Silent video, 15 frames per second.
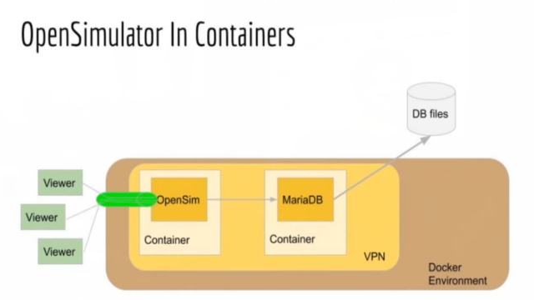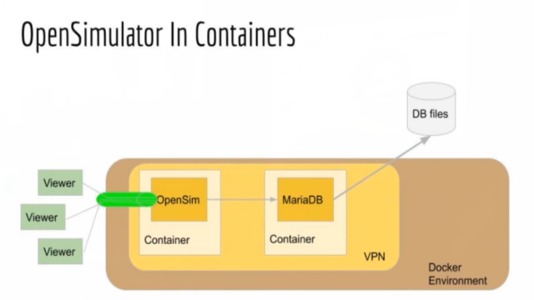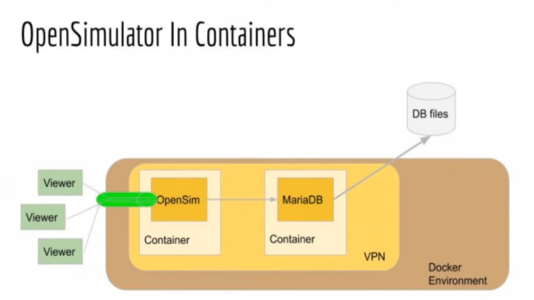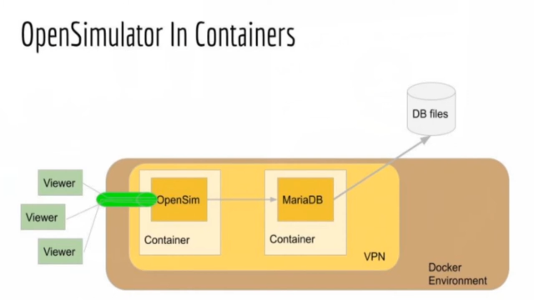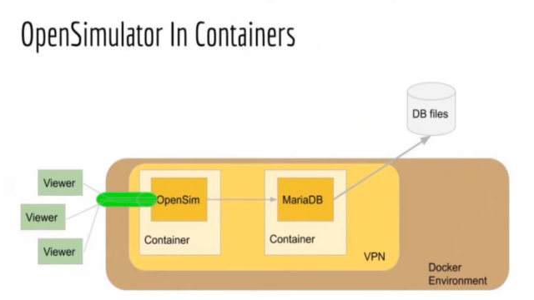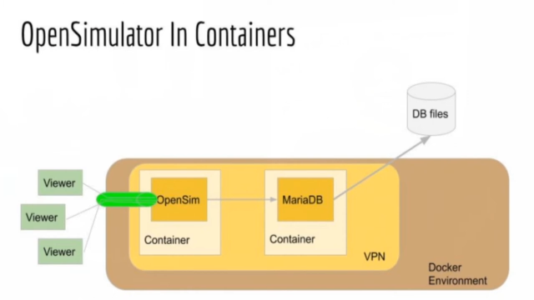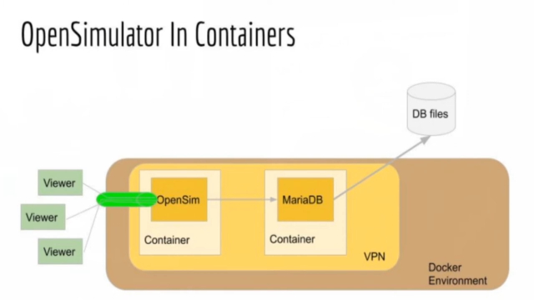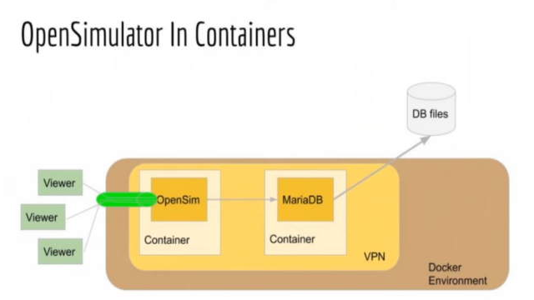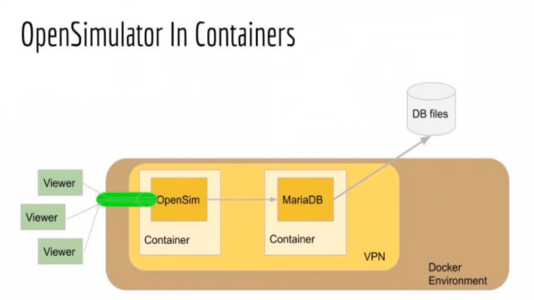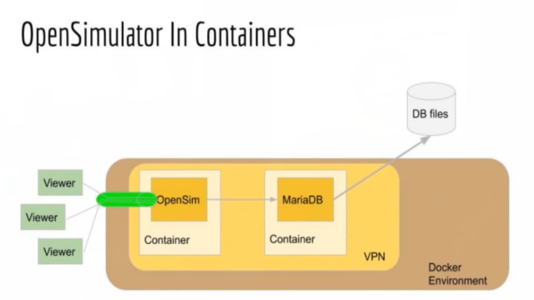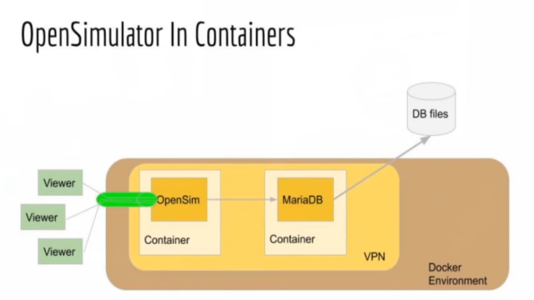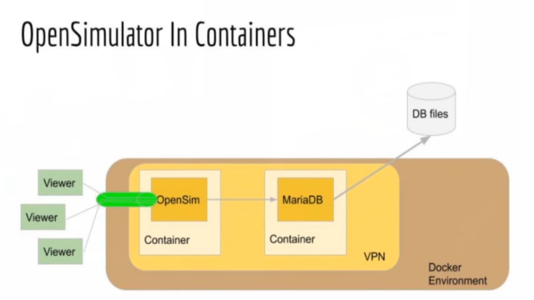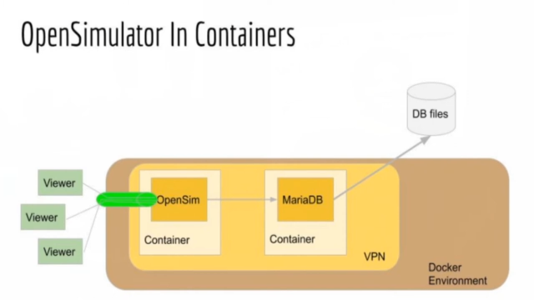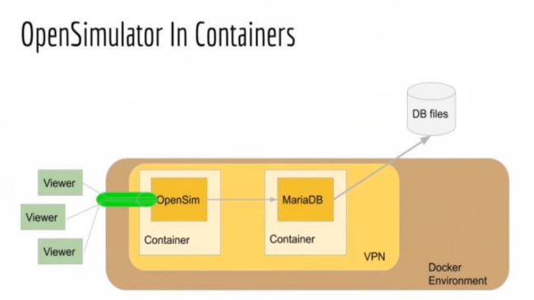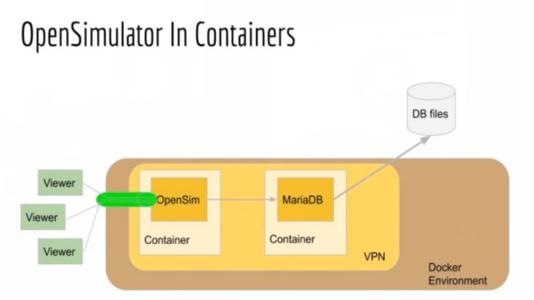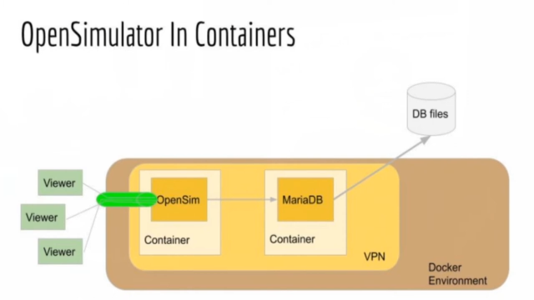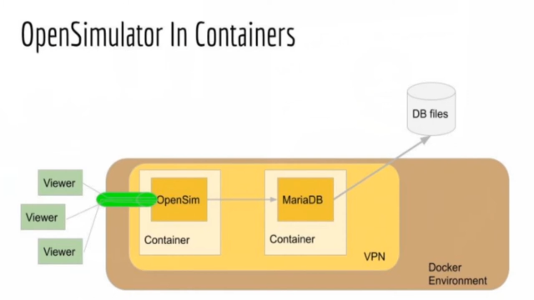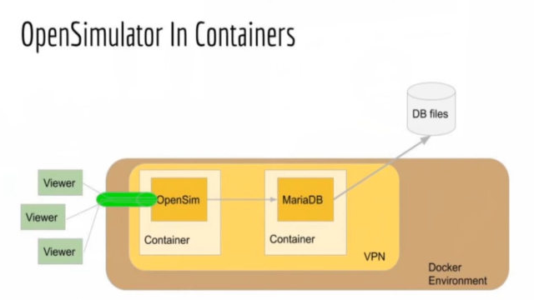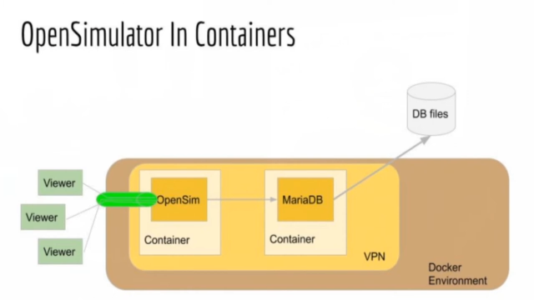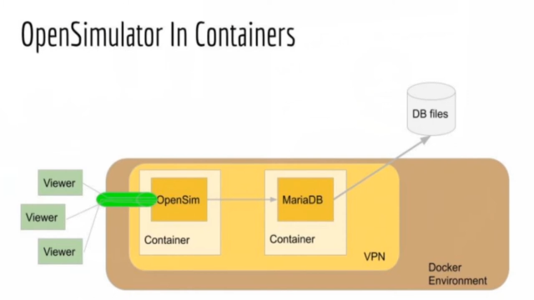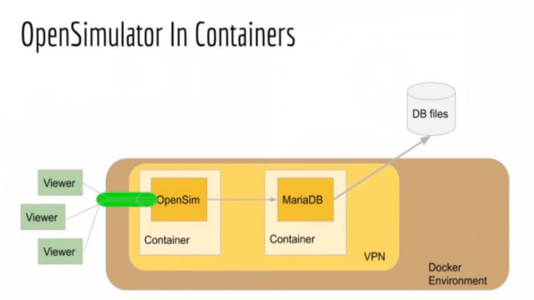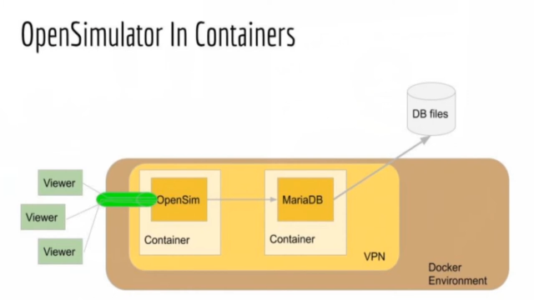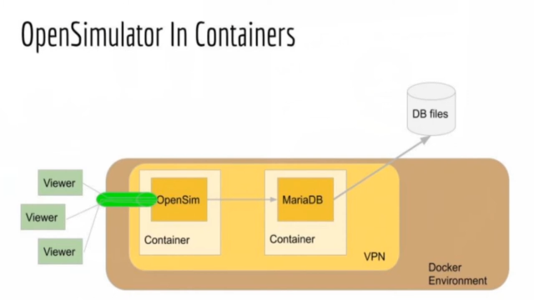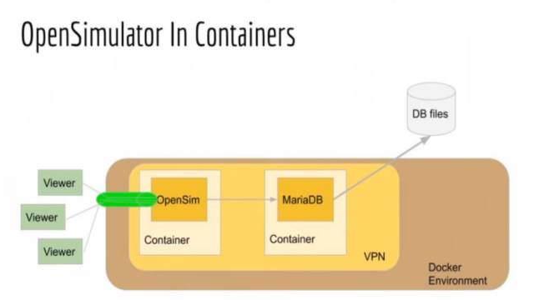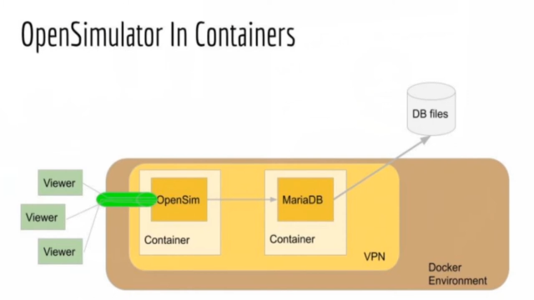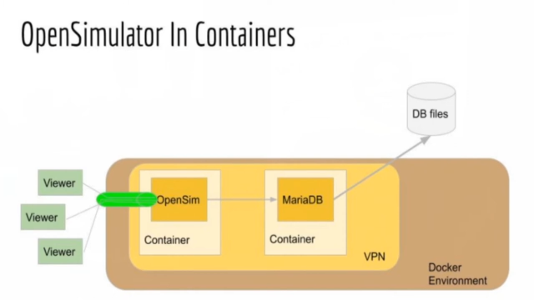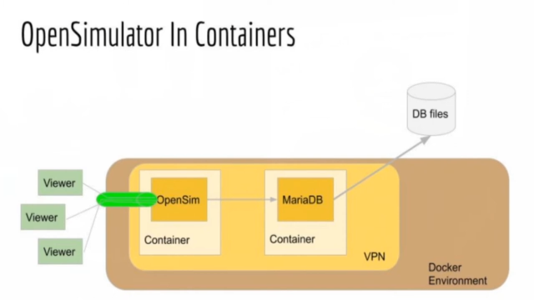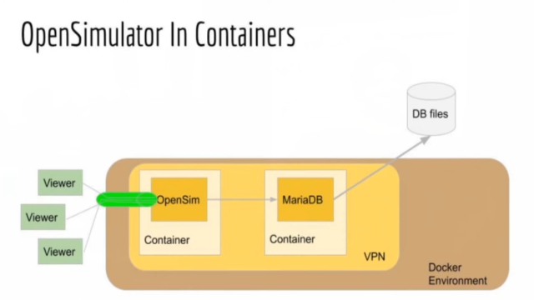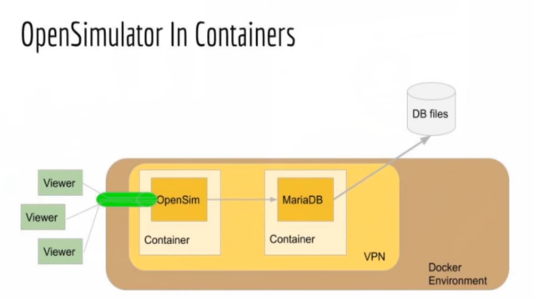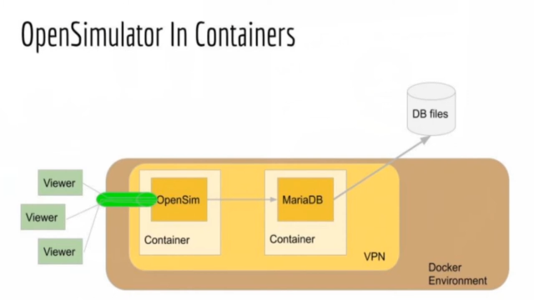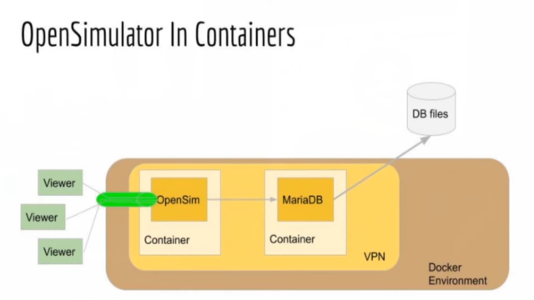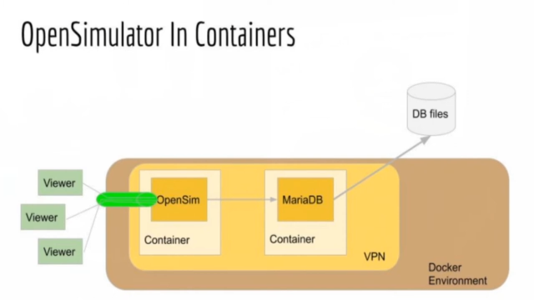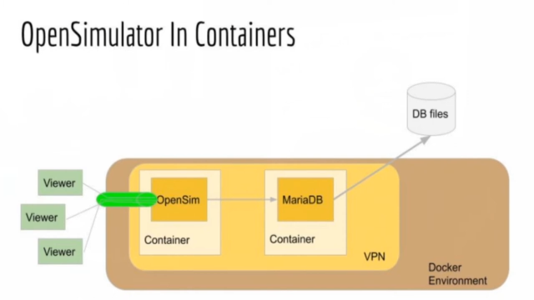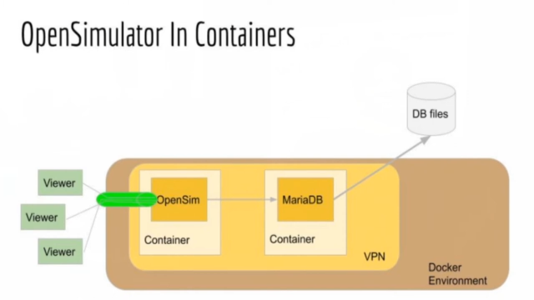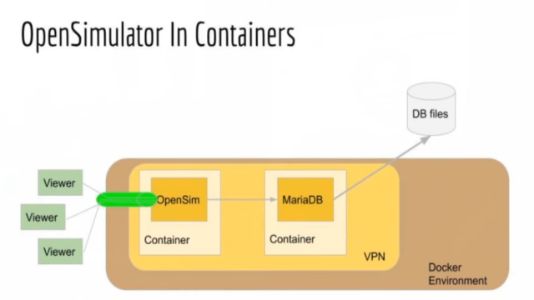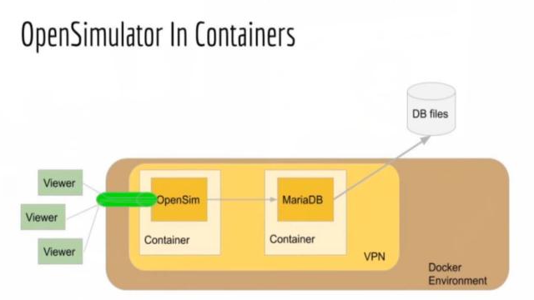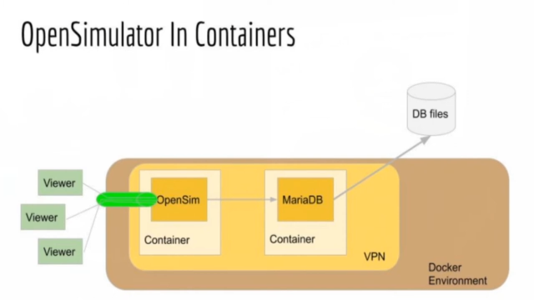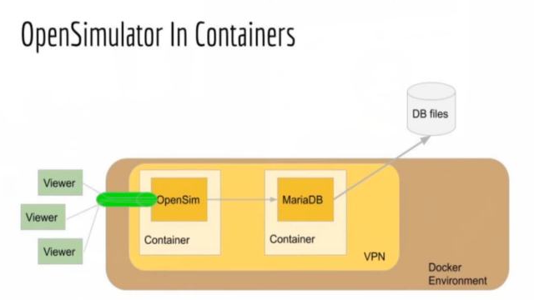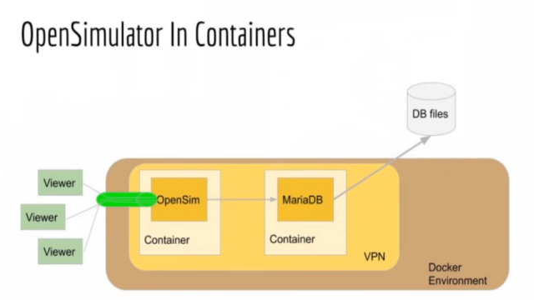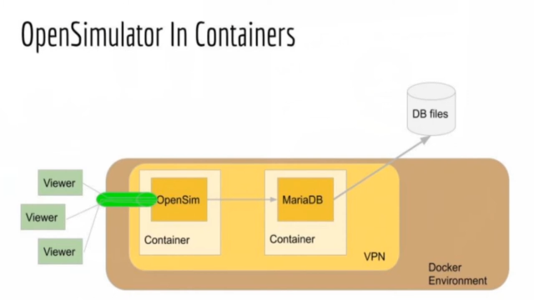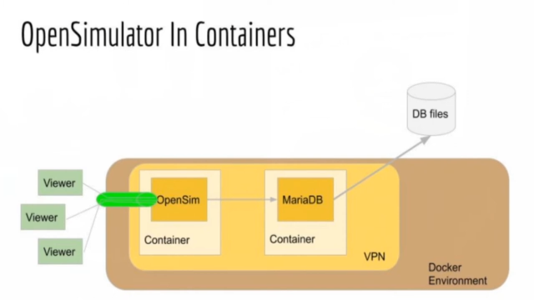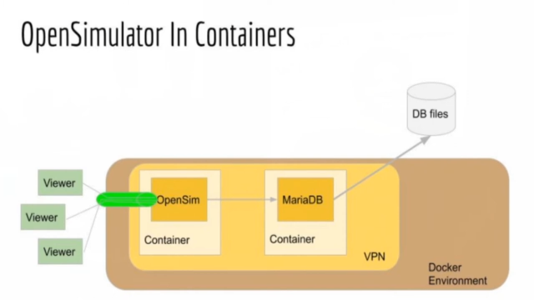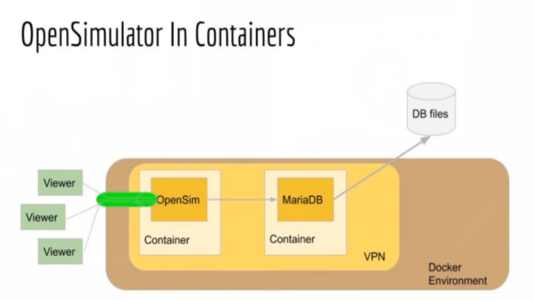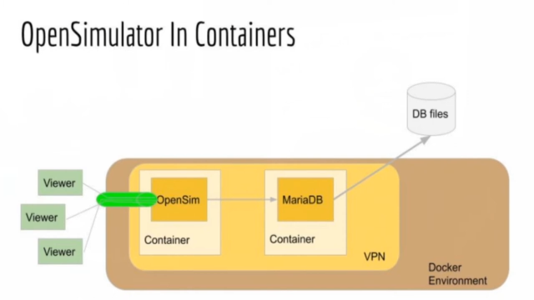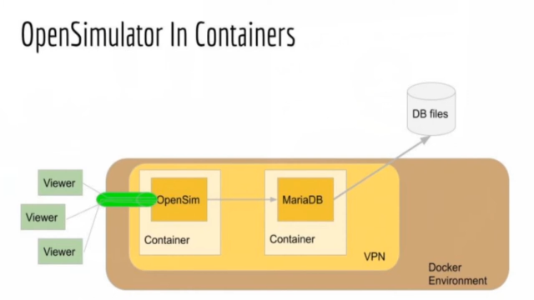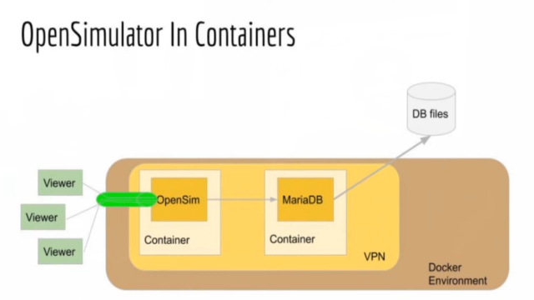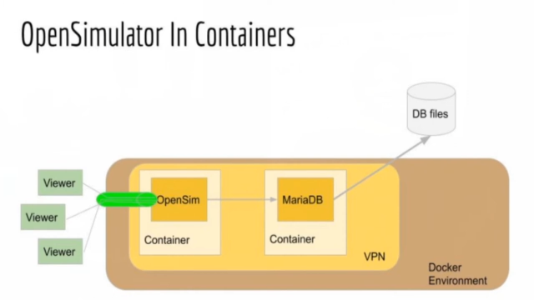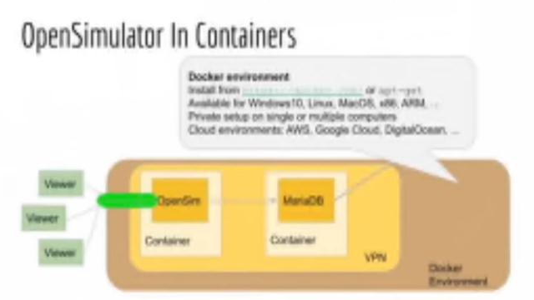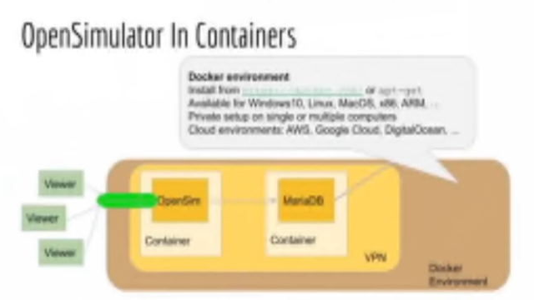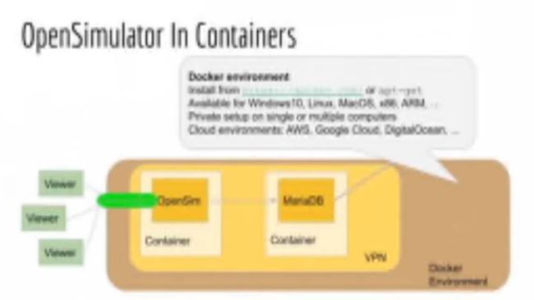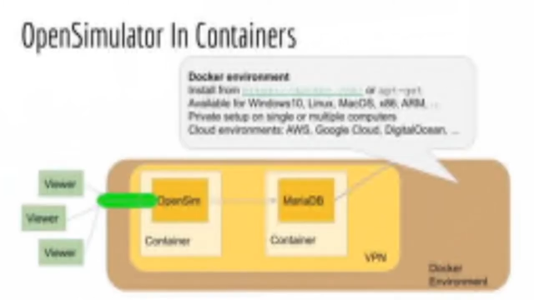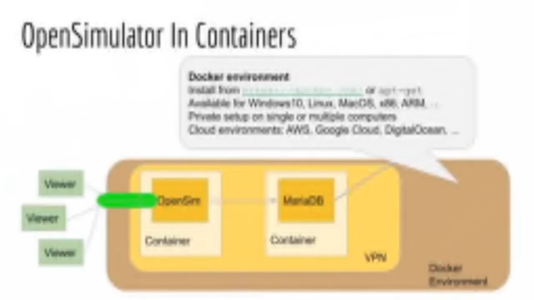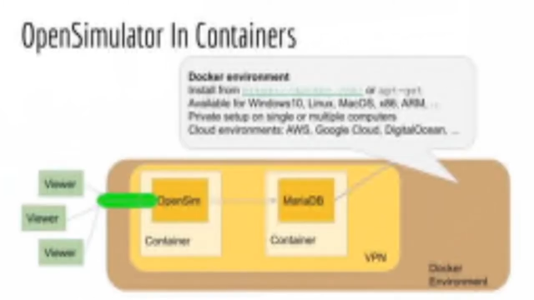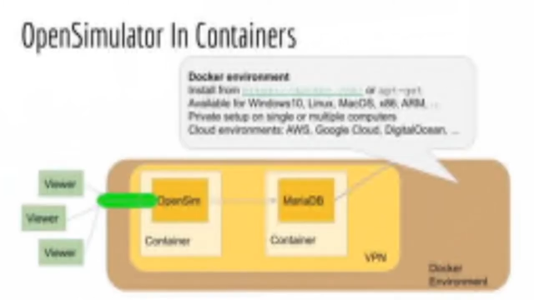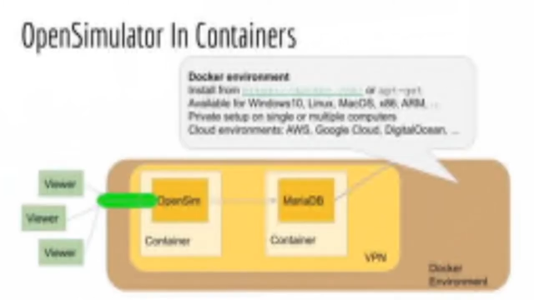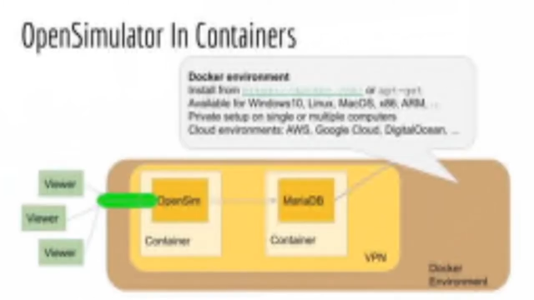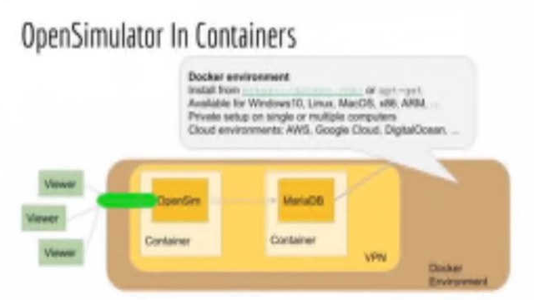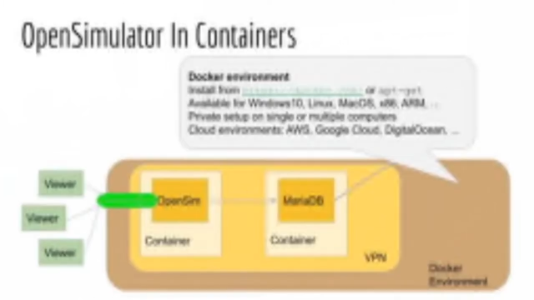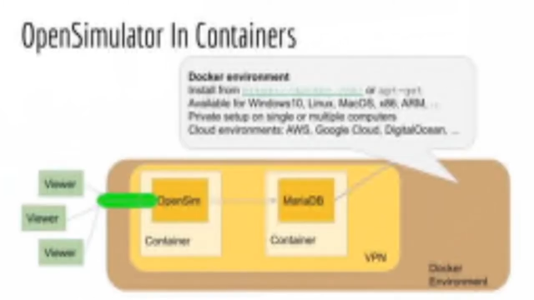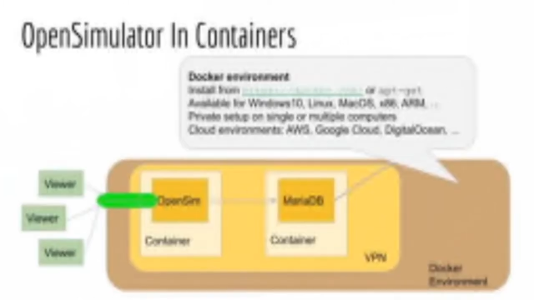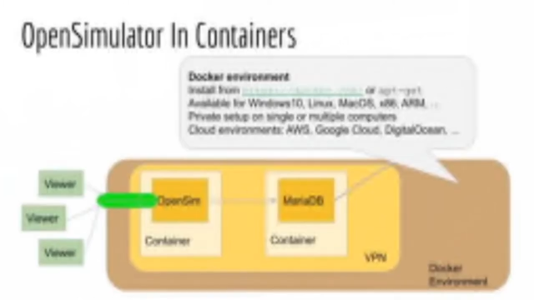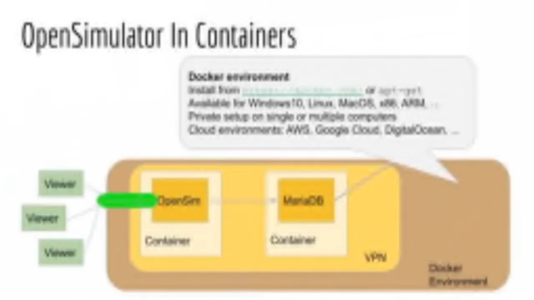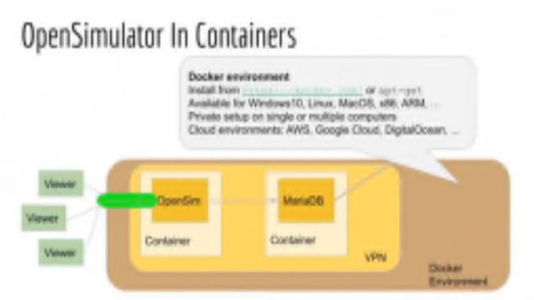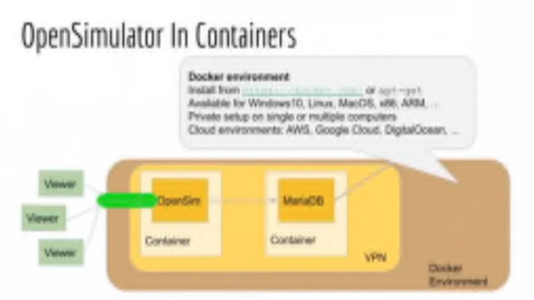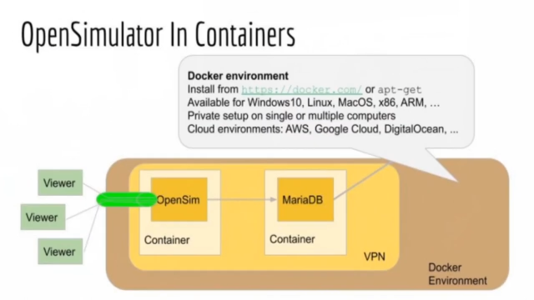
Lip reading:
[unreadable: no face in view]